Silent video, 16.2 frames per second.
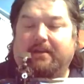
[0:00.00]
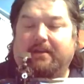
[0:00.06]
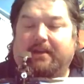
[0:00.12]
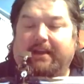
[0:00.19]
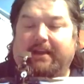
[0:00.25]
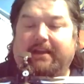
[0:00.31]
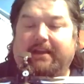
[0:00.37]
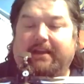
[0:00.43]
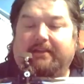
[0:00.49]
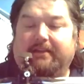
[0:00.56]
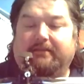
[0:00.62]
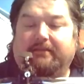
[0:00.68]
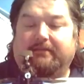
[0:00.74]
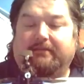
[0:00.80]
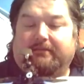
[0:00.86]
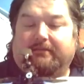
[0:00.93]
And
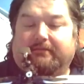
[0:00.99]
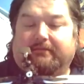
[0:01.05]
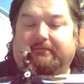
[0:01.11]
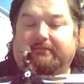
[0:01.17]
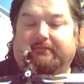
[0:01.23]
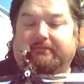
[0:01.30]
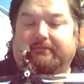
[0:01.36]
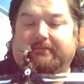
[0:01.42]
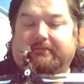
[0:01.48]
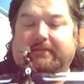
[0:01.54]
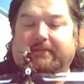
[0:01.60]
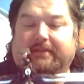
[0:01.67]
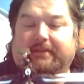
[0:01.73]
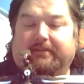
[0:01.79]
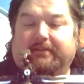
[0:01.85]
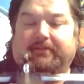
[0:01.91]

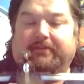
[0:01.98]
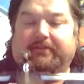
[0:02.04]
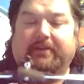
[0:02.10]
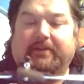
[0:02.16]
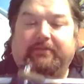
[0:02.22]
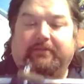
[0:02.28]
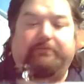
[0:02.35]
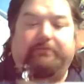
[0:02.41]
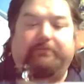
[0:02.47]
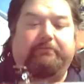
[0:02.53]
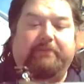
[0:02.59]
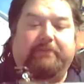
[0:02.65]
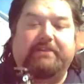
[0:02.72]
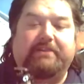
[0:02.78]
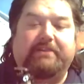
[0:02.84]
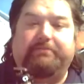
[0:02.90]
they're
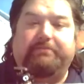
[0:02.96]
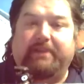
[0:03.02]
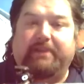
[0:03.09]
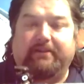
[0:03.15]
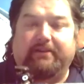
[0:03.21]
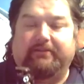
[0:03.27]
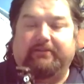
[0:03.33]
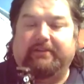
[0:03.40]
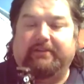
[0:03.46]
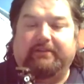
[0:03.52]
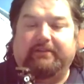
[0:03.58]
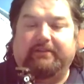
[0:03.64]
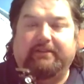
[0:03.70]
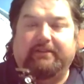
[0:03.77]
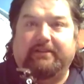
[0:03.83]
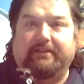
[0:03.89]
much better
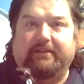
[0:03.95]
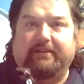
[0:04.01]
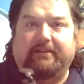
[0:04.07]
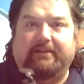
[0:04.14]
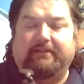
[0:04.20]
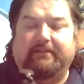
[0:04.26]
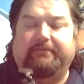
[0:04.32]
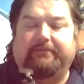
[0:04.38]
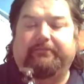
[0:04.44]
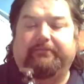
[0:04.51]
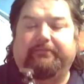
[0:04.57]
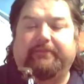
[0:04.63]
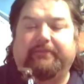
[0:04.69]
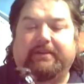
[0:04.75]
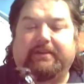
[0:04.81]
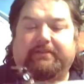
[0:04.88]
than
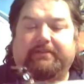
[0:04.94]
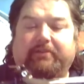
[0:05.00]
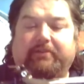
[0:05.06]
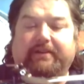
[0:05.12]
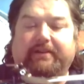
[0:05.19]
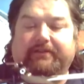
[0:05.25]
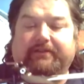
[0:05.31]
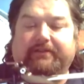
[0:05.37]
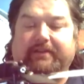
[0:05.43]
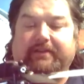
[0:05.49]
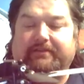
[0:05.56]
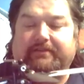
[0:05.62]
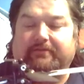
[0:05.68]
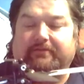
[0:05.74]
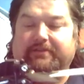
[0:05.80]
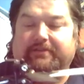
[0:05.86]
its
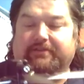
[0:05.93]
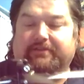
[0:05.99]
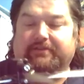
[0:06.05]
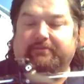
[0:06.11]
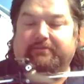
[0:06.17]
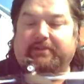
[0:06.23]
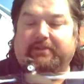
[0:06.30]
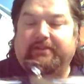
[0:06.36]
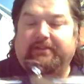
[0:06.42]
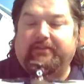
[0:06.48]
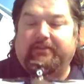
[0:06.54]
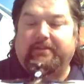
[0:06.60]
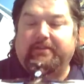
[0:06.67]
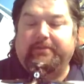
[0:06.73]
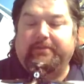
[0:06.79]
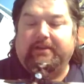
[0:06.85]
predecessor, which is the Blade
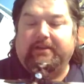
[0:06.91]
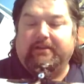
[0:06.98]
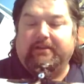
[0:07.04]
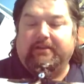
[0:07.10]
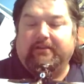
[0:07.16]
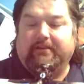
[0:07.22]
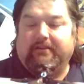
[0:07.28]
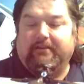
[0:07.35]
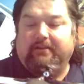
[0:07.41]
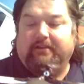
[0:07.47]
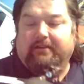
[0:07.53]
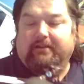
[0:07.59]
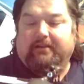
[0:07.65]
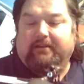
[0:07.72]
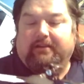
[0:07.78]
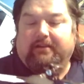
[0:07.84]
CP,
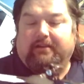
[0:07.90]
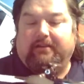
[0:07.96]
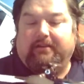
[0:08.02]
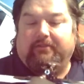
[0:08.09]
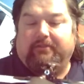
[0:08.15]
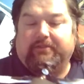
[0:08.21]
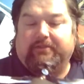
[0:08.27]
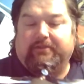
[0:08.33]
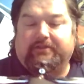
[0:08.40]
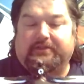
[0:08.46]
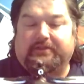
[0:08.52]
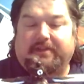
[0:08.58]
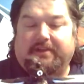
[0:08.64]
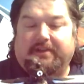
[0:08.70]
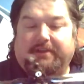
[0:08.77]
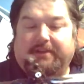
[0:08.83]
which is
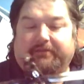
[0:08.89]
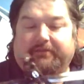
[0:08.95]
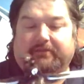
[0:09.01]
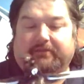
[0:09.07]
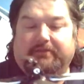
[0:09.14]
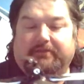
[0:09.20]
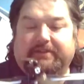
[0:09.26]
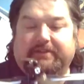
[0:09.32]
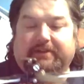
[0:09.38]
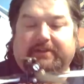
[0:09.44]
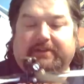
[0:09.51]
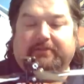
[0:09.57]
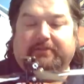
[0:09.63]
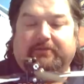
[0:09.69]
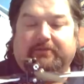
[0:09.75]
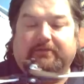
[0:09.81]
an absolutely
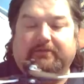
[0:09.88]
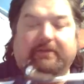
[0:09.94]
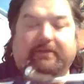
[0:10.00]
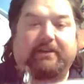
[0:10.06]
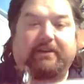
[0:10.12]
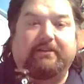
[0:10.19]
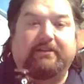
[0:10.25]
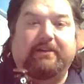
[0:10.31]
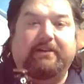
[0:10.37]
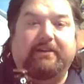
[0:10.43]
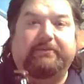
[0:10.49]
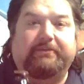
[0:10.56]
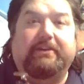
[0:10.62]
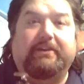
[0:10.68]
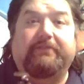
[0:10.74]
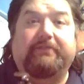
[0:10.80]
terrible
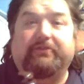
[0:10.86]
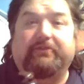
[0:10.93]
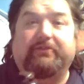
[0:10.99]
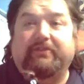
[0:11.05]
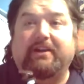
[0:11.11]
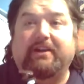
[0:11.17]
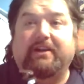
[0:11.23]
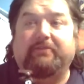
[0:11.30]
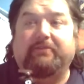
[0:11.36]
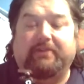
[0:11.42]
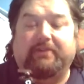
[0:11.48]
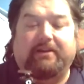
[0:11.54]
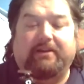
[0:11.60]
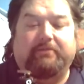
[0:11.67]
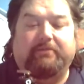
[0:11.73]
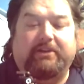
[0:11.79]
helicopter. And if you fly one,
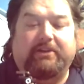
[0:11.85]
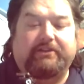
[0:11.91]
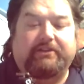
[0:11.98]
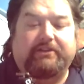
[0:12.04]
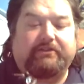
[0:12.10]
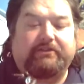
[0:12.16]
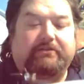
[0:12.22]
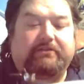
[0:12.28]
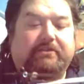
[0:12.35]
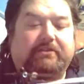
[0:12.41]
God bless you,